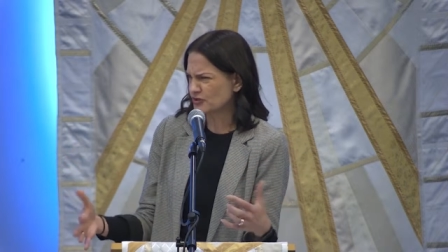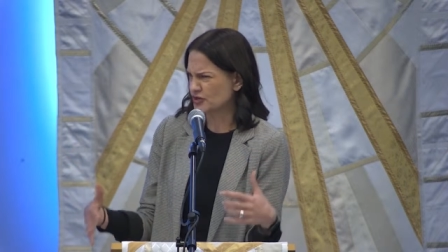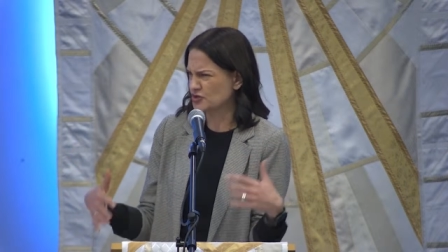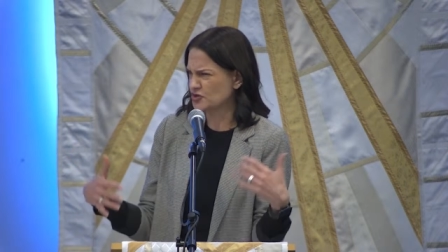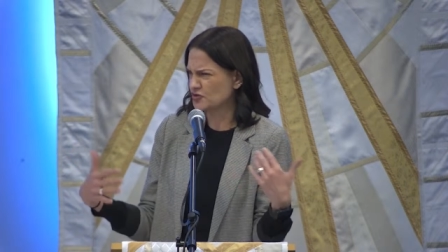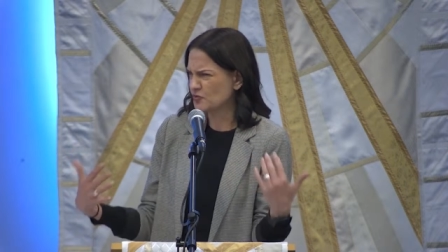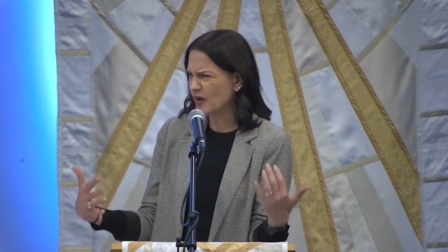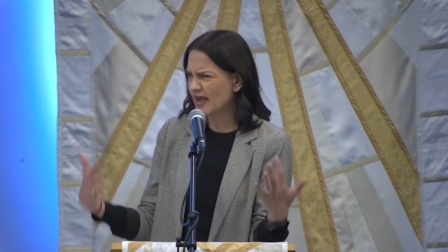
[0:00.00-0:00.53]
in
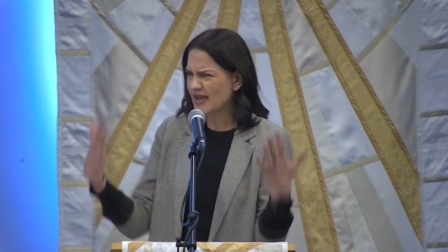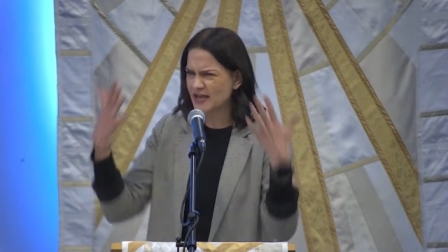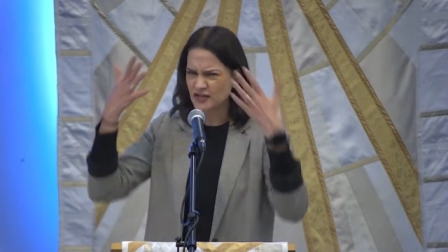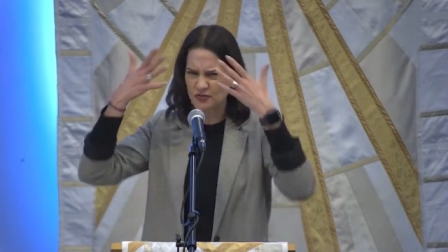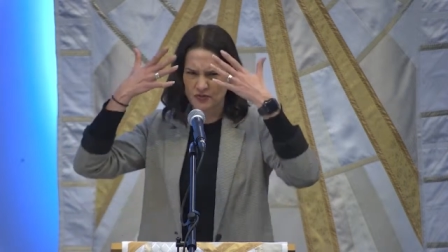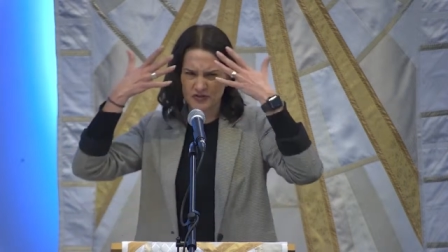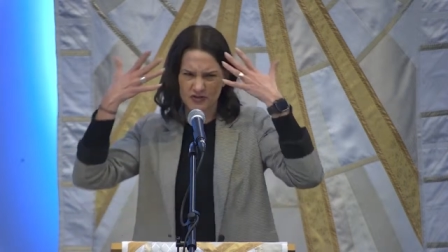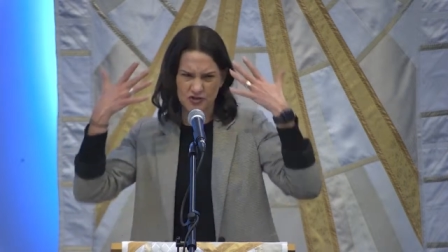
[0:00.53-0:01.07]
new ways
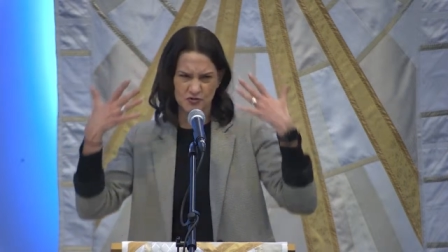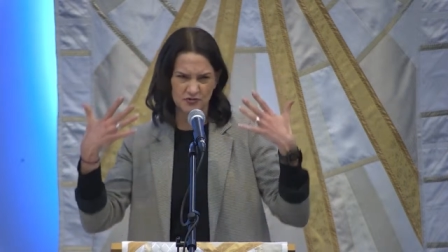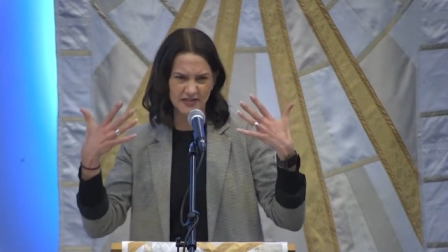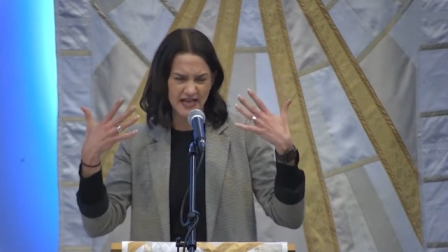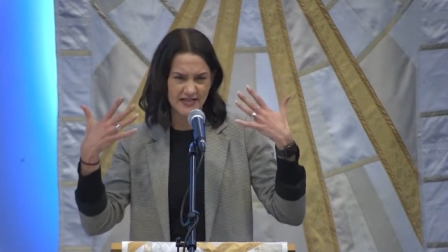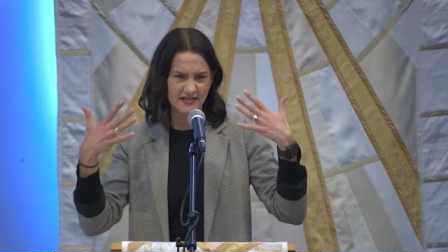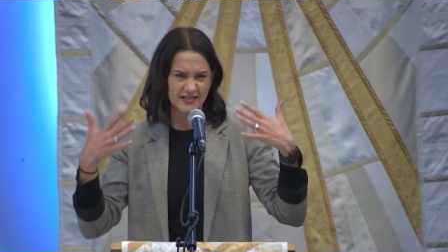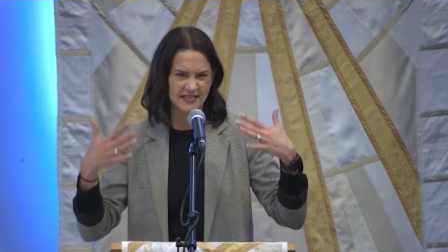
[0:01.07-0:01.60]
with new
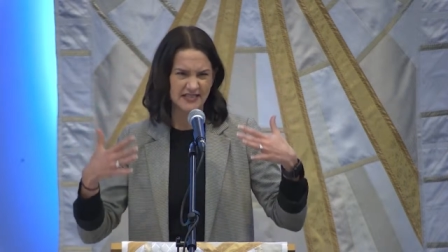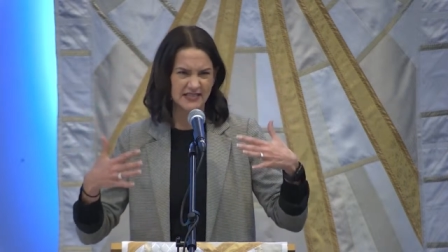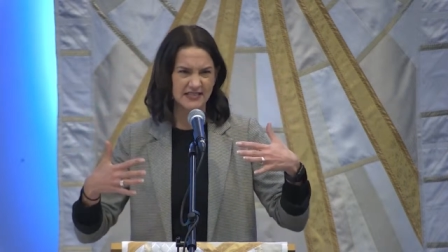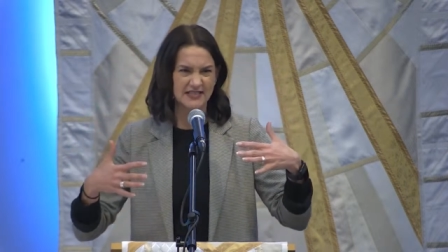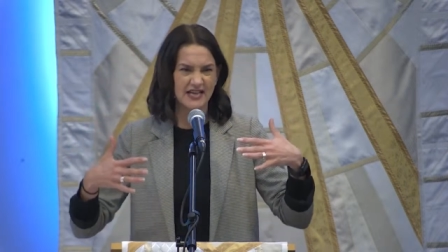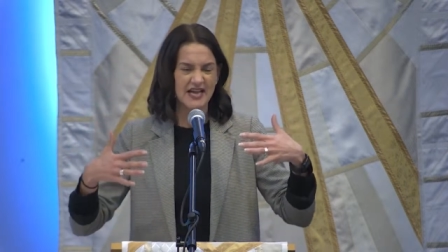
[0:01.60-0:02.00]
lenses.